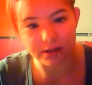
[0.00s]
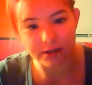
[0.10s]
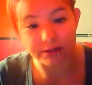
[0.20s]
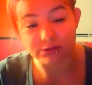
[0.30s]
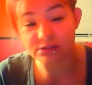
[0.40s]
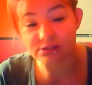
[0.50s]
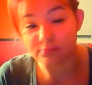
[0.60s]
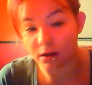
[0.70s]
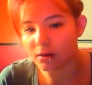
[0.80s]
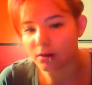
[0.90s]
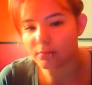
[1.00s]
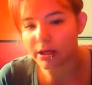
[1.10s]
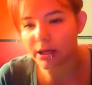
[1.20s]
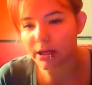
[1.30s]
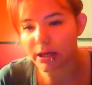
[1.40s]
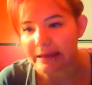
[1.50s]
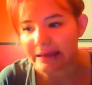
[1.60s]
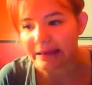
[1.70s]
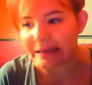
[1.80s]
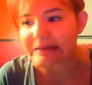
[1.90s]
I called Teen Mom
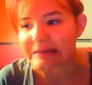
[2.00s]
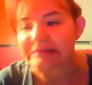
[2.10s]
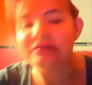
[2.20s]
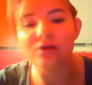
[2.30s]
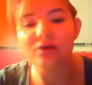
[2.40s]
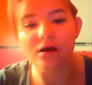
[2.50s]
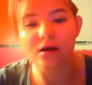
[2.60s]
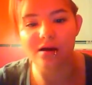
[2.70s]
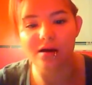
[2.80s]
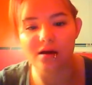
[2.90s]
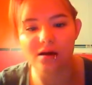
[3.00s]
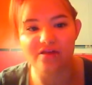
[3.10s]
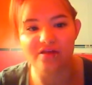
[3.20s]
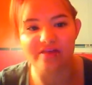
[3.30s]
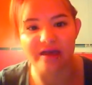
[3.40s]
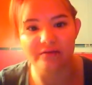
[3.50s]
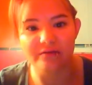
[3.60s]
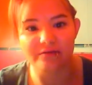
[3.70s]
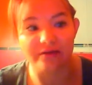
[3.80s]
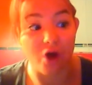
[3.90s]
and
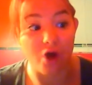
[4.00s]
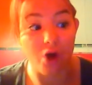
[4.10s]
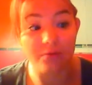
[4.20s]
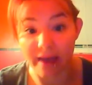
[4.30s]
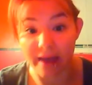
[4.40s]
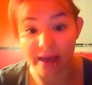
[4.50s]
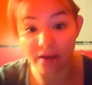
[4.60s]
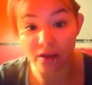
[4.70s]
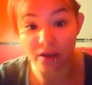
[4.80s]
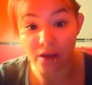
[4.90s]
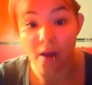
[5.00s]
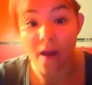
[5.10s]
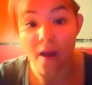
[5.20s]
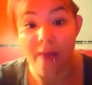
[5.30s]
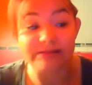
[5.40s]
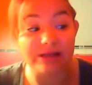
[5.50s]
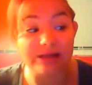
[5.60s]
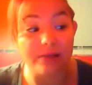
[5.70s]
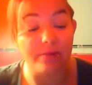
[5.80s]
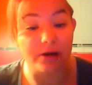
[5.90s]
they called me back and they said
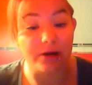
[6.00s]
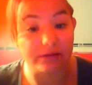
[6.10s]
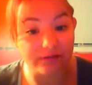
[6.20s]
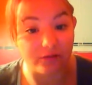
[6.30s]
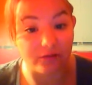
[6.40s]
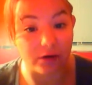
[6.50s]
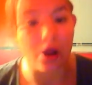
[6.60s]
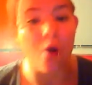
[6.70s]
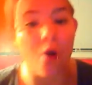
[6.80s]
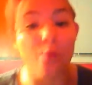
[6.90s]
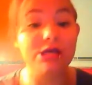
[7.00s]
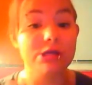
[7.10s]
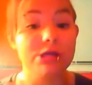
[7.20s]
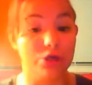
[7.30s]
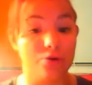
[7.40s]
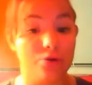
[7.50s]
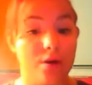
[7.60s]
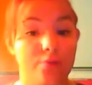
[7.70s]
I'd be perfect for it, which I knew I